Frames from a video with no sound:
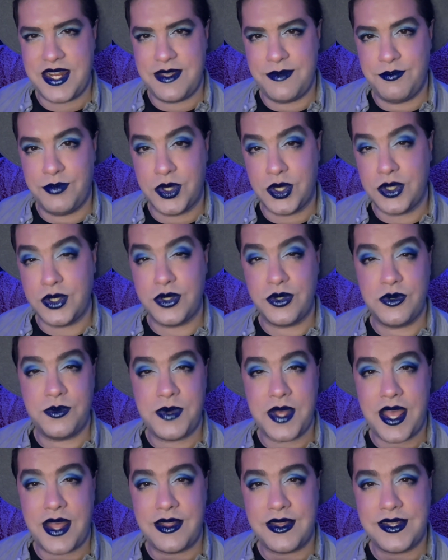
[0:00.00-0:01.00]
blue
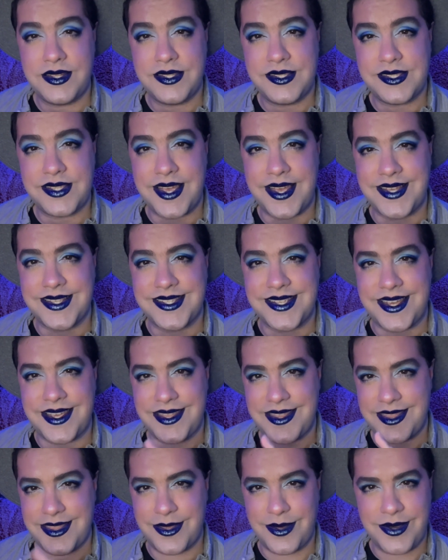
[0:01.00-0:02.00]
palettes as I
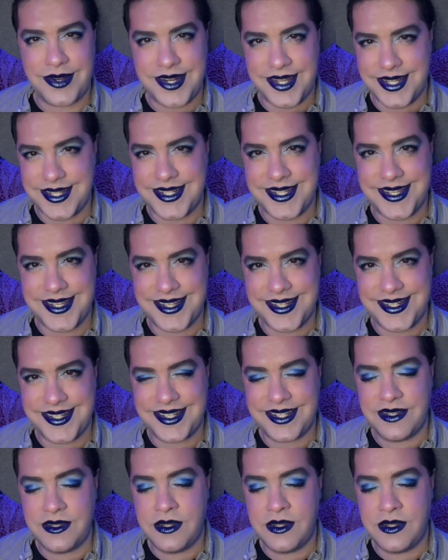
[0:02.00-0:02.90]
thought I did.